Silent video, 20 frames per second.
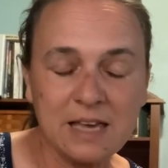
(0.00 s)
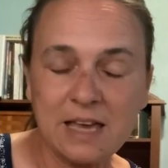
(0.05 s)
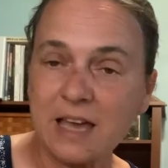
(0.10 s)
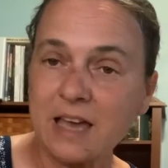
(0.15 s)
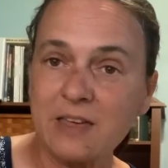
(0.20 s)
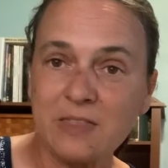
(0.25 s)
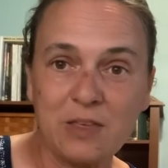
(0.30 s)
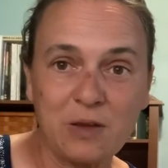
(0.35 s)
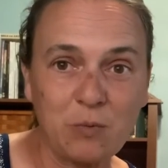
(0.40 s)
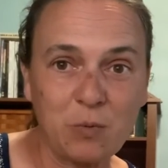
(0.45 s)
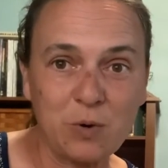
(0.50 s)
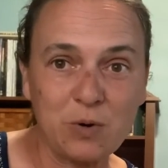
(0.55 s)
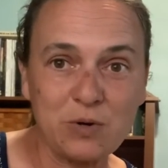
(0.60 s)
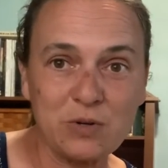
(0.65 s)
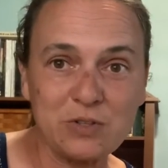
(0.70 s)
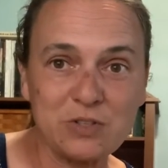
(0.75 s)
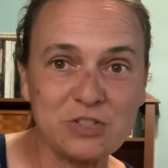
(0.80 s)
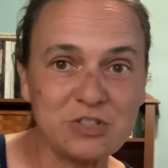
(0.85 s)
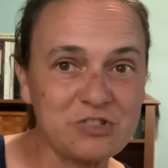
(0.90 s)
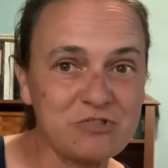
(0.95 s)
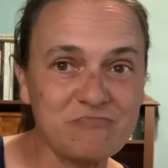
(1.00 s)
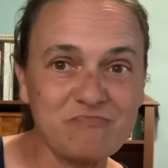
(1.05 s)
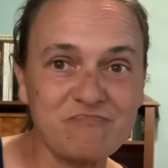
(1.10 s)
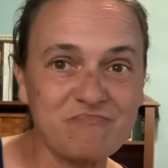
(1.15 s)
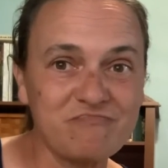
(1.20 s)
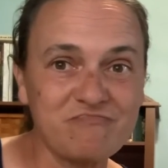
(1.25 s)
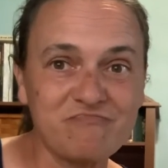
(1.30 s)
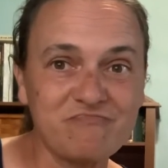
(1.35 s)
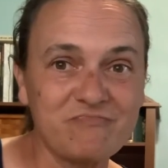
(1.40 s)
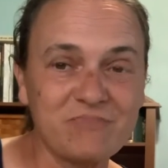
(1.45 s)
and they weren't,
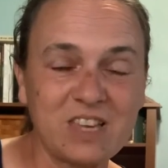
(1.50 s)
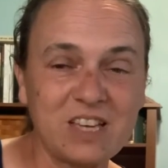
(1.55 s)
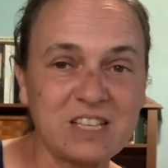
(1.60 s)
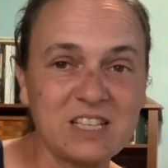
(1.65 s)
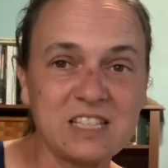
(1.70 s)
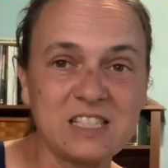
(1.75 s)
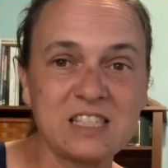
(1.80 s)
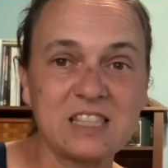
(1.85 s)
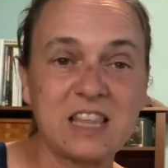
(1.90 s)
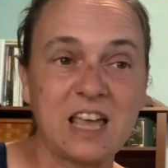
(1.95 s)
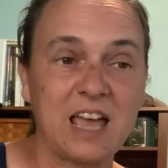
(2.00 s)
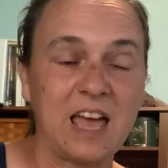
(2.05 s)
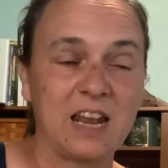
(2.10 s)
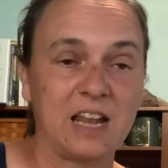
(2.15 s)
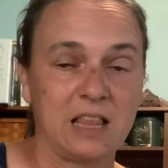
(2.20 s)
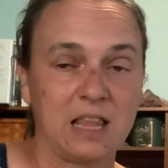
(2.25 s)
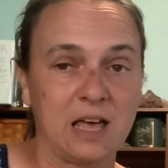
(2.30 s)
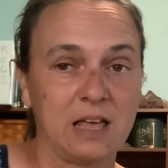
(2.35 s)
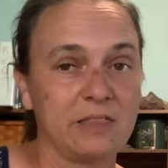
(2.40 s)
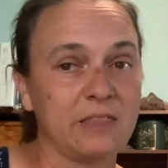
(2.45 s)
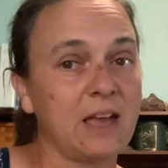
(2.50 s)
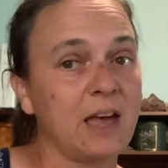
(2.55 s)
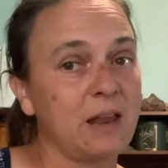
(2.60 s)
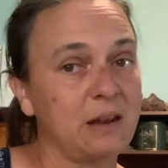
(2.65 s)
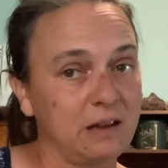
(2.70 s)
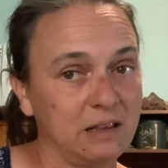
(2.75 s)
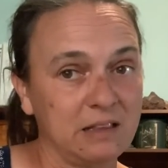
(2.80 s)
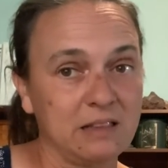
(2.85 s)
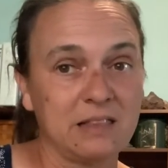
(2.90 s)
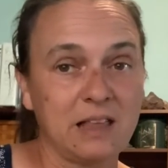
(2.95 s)
they just, they had a lot, they
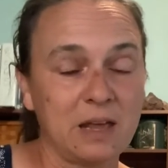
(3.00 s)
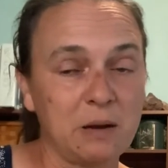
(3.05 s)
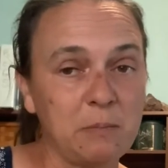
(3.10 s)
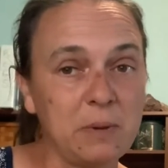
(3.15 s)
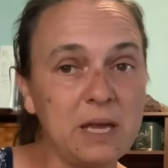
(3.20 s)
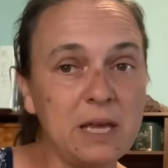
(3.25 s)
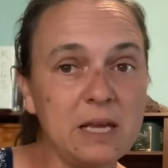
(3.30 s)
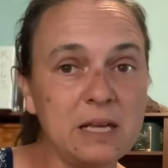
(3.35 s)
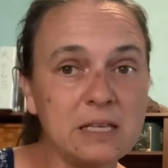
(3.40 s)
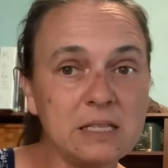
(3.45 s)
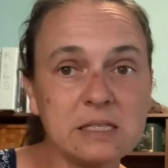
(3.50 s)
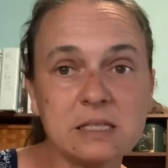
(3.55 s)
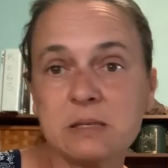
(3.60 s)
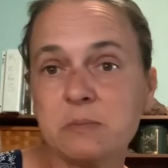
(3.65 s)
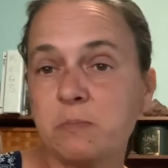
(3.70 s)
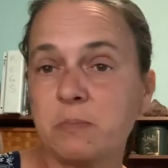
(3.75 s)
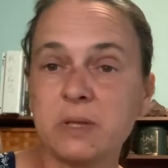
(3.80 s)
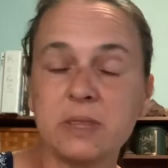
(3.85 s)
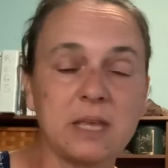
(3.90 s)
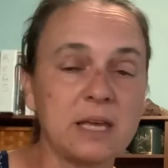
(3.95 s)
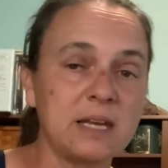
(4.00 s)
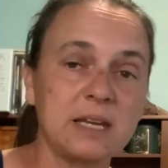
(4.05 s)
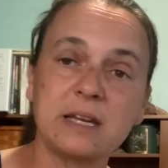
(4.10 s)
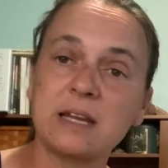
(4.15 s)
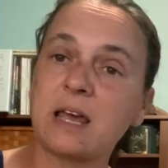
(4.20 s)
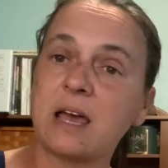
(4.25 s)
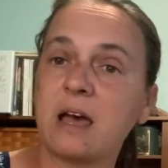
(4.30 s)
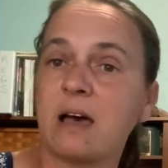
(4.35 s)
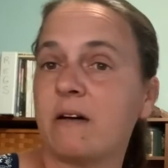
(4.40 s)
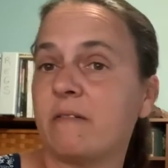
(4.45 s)
had a lot of bees, but they
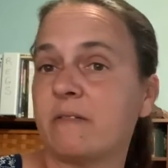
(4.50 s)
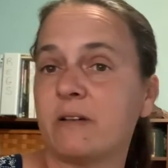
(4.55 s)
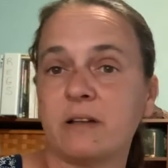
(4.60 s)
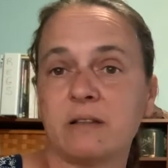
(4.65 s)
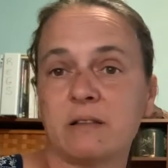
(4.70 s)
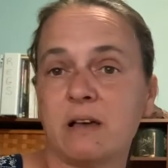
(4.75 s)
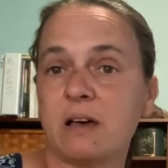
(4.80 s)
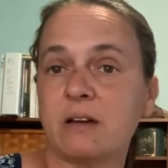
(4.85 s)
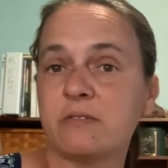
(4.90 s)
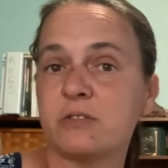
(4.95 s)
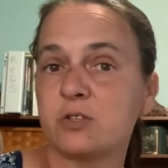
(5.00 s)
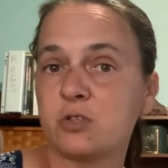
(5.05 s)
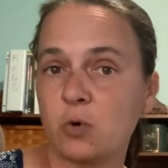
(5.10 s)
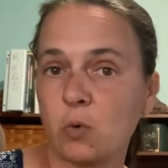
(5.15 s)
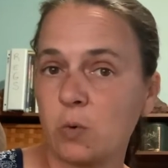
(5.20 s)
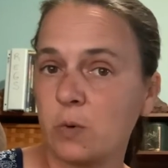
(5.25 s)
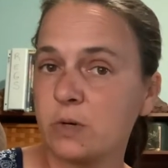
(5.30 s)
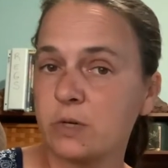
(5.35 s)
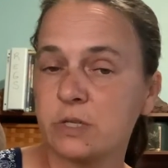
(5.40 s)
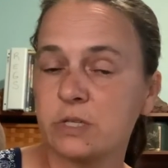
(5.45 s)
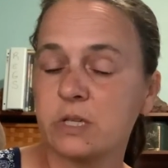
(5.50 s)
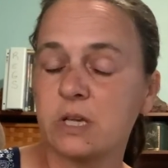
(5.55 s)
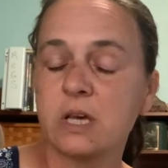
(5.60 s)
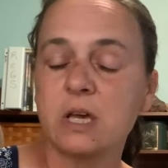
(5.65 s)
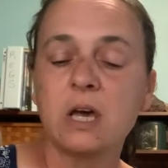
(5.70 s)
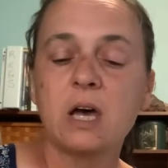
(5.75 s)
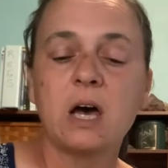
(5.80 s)
didn't have a lot of stores.